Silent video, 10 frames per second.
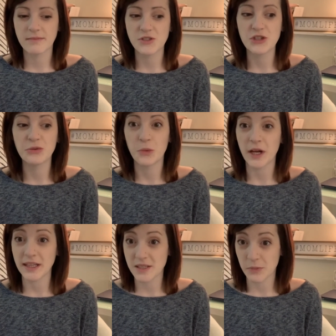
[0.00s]
do
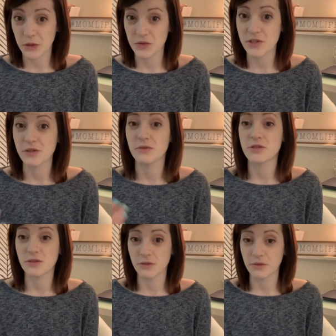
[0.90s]
what it's supposed
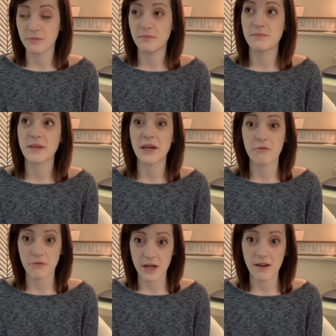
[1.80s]
to get
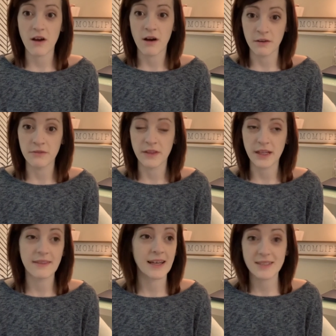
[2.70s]
rid of
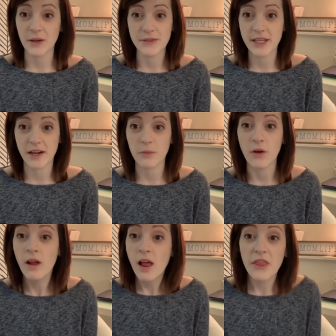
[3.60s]
that sounds
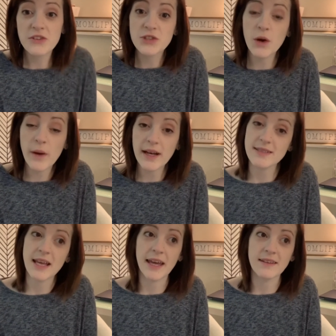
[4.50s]
terrible. There's no way to
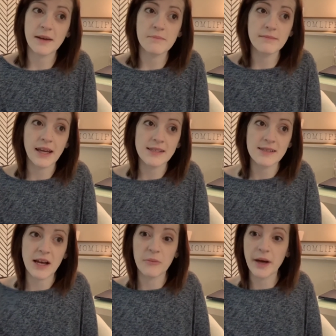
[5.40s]
say it that makes it
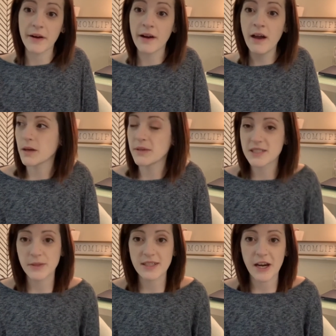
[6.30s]
sound better. A
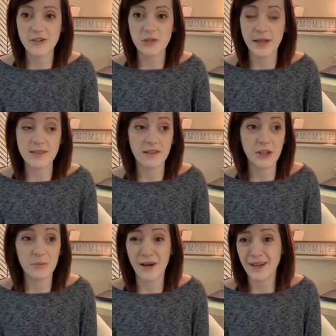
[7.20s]
missed miscarriage is basically
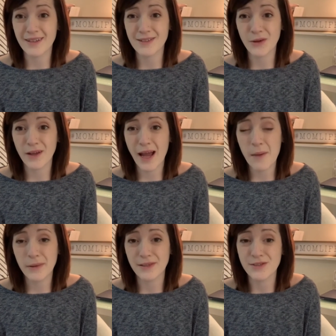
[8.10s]
your body doesn't know that it
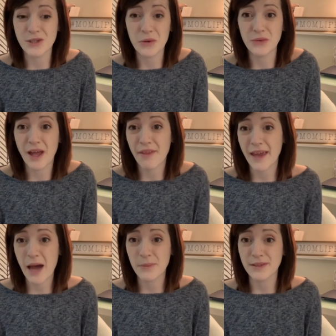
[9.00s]
happened, so nothing
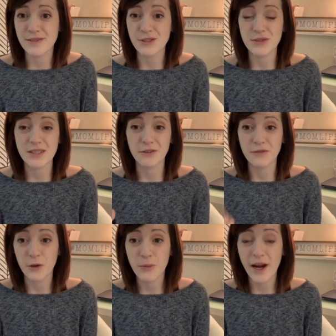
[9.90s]
happens. You still
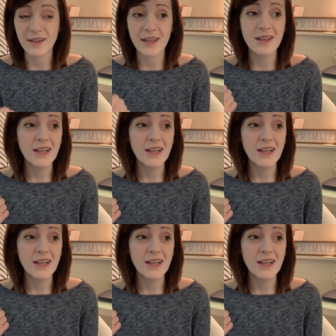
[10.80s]
feel pregnant.